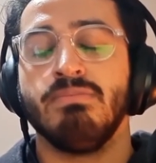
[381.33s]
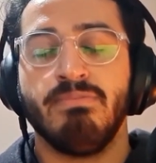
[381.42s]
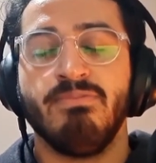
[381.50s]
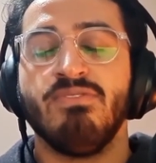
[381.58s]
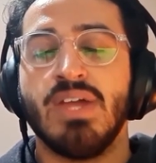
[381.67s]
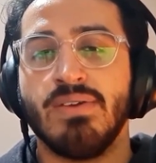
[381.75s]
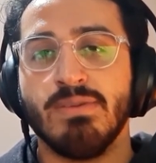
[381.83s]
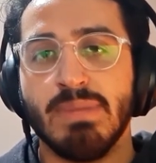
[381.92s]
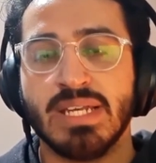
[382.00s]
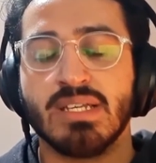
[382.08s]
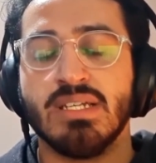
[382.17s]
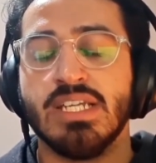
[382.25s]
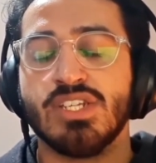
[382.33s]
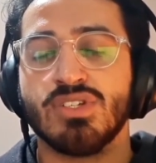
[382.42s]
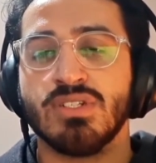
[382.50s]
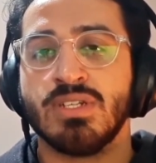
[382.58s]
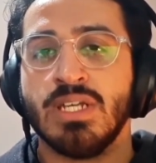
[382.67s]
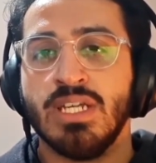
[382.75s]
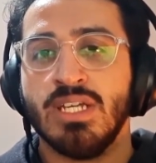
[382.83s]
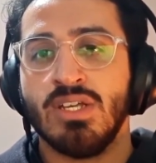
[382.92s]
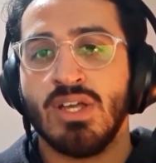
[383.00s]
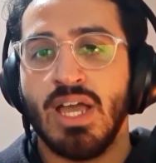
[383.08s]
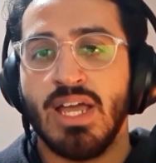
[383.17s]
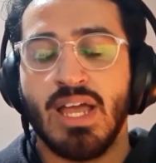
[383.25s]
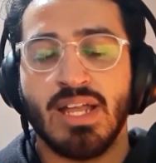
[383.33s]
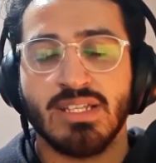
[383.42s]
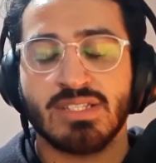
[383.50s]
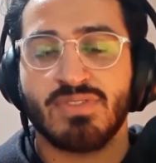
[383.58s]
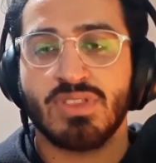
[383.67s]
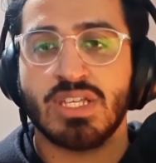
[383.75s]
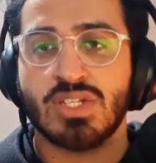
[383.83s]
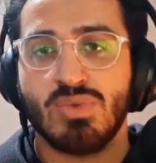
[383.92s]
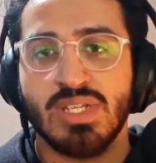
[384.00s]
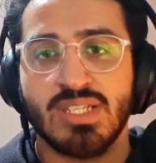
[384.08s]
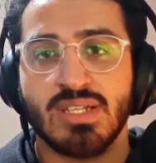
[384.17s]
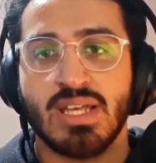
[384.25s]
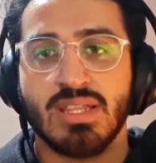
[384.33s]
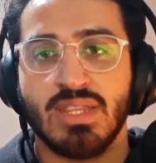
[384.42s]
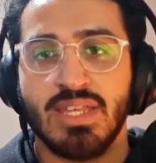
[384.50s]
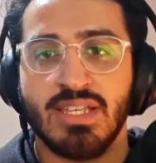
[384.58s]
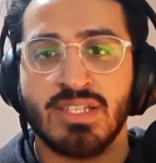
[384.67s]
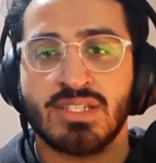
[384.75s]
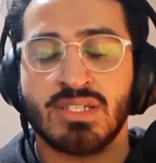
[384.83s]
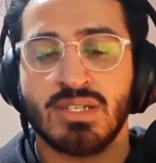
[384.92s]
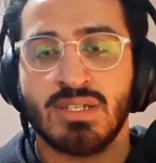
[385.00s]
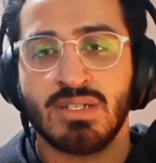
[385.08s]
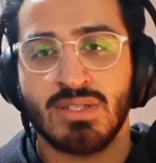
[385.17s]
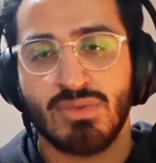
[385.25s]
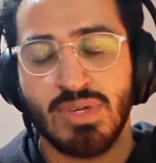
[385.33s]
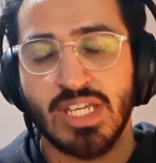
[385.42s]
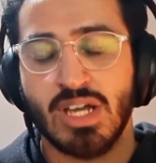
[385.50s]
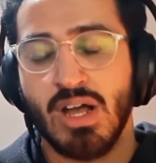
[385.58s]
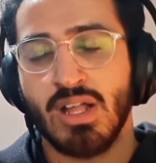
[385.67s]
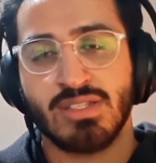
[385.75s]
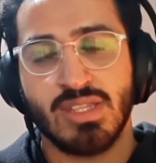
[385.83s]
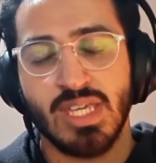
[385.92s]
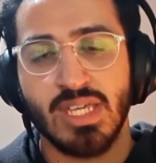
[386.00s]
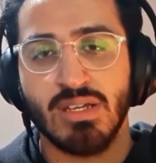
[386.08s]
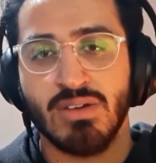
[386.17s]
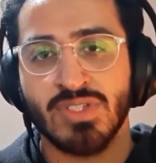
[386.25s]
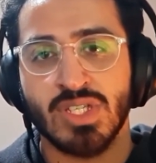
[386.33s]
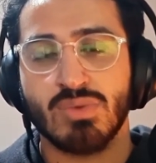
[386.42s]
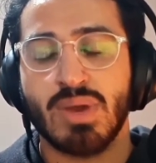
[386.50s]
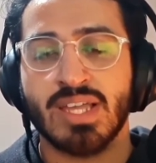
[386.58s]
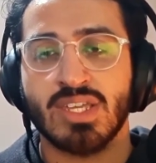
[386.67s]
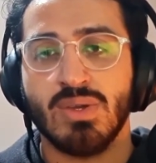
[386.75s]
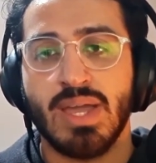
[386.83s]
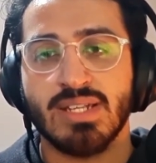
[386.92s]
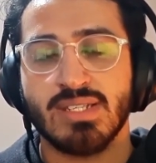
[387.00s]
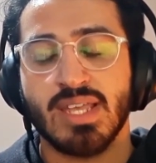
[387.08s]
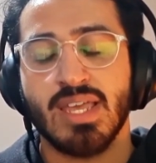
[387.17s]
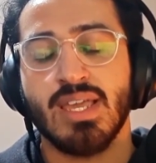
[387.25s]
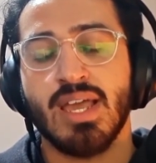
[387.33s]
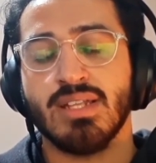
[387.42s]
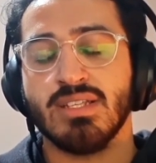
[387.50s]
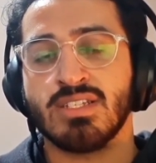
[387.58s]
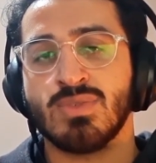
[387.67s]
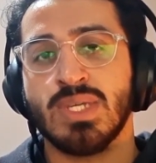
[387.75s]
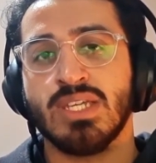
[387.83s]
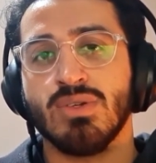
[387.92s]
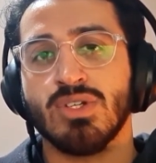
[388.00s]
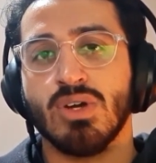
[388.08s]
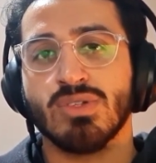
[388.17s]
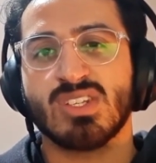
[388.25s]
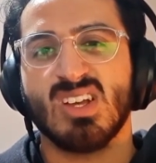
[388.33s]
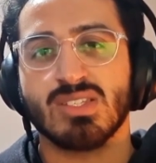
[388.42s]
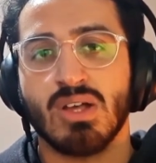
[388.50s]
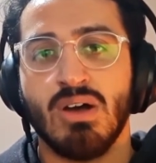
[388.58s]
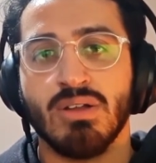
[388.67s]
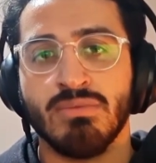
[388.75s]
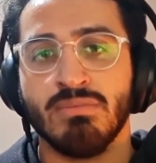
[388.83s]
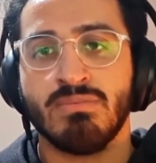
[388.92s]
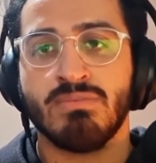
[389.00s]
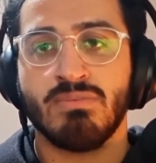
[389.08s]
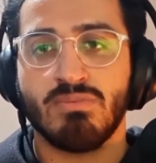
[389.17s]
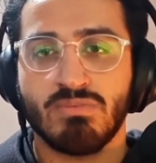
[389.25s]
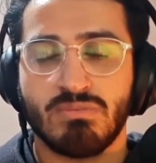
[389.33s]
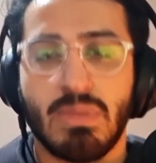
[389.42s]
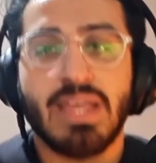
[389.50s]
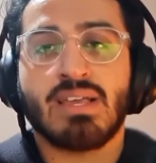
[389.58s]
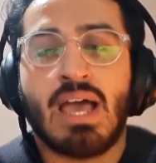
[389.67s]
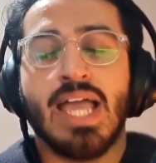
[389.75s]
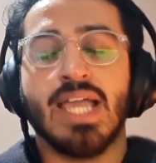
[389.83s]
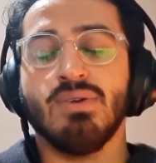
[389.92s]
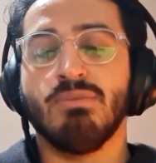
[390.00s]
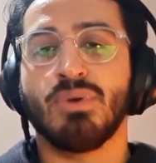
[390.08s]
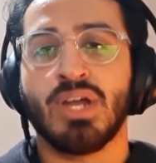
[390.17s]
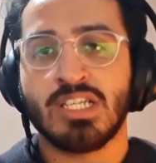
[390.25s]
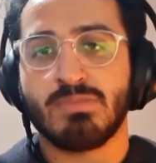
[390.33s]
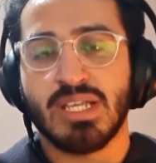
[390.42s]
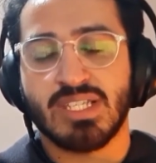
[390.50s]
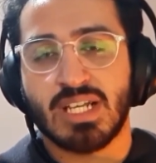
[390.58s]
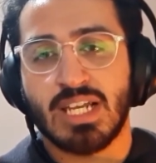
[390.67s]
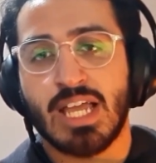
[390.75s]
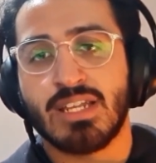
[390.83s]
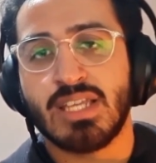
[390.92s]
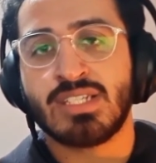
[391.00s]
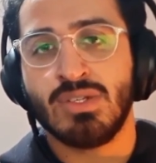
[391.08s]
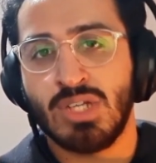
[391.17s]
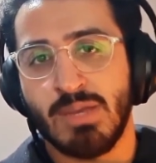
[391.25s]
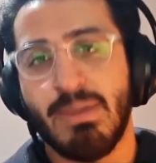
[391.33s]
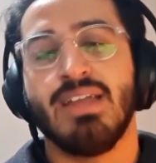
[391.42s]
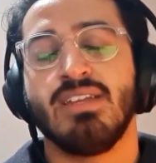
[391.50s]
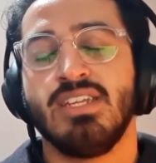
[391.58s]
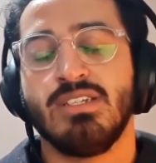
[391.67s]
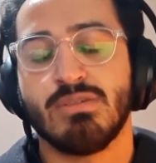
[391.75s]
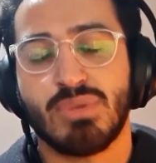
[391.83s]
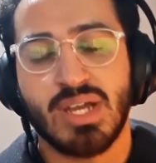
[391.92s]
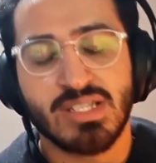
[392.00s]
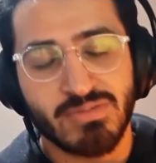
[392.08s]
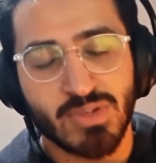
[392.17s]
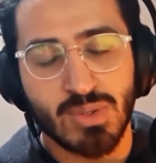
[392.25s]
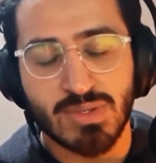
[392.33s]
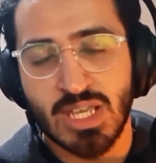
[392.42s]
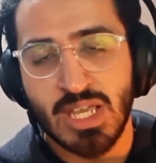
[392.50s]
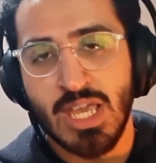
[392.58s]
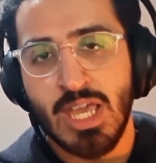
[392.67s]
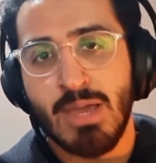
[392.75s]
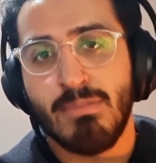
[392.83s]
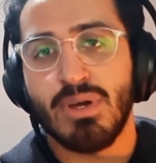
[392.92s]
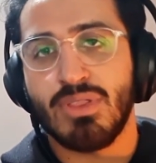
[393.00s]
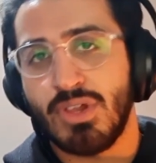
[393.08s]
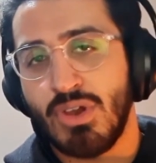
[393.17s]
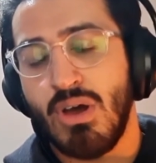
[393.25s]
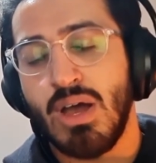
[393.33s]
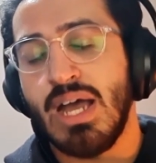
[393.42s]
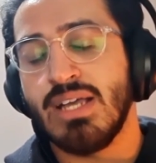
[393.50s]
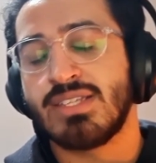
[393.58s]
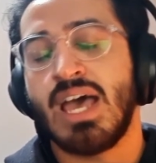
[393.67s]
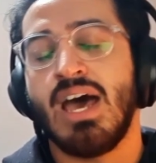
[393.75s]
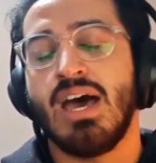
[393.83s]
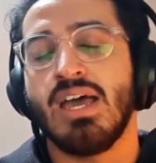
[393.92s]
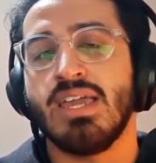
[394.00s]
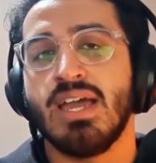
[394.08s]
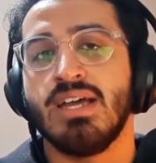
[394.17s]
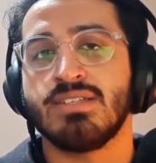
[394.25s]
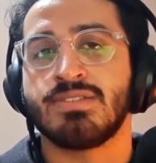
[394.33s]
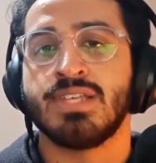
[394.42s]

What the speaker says: very mint condition. And it's for this reason that these 3 cards, the obviously Raikou, Entei, and the Suicune Gold Stars, aren't like higher in price basically, and they still command a decent price, of course, but they're not as high as